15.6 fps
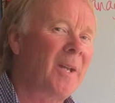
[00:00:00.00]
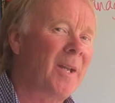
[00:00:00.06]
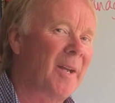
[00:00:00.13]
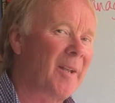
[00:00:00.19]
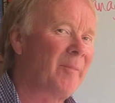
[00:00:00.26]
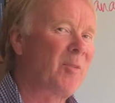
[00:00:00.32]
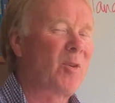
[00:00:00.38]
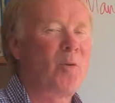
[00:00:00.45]

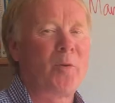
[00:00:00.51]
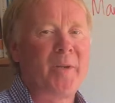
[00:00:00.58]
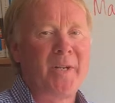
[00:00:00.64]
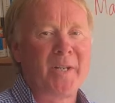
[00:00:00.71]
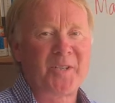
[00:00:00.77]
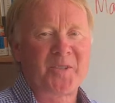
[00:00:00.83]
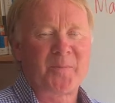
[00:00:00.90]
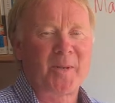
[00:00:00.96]
and I'm
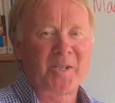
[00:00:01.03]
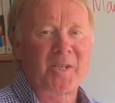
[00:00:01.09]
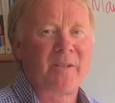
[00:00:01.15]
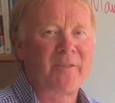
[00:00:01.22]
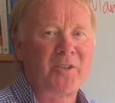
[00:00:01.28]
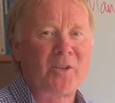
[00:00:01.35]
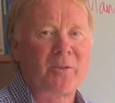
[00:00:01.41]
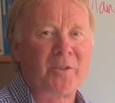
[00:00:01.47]
recording this specially
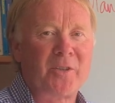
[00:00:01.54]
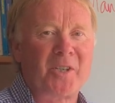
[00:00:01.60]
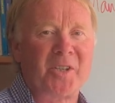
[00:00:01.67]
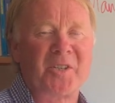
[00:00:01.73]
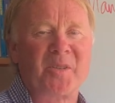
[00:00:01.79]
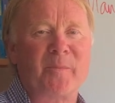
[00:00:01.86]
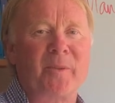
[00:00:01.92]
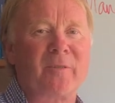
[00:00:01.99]
for John
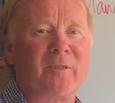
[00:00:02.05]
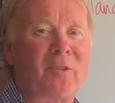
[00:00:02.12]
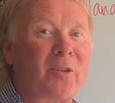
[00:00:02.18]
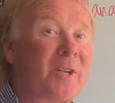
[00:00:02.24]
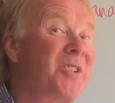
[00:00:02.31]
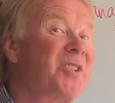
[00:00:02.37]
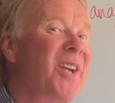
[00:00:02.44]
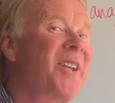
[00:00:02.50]
Chisholm of
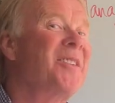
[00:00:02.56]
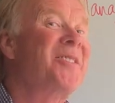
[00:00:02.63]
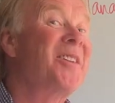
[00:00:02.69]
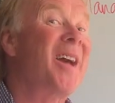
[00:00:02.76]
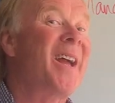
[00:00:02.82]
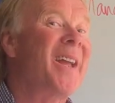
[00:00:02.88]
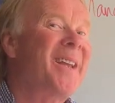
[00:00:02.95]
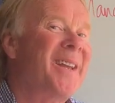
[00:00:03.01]

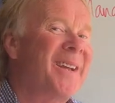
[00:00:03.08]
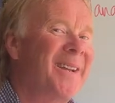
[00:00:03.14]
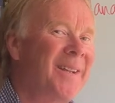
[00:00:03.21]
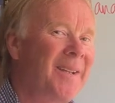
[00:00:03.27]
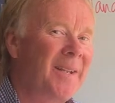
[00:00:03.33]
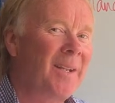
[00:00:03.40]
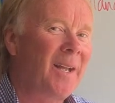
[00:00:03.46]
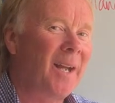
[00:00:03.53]
Crescente.
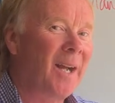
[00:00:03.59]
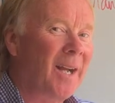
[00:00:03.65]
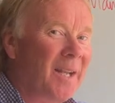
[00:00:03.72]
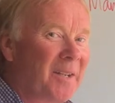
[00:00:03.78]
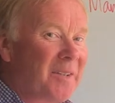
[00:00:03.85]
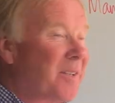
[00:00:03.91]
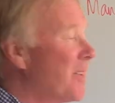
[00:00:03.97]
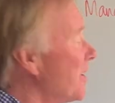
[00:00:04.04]
And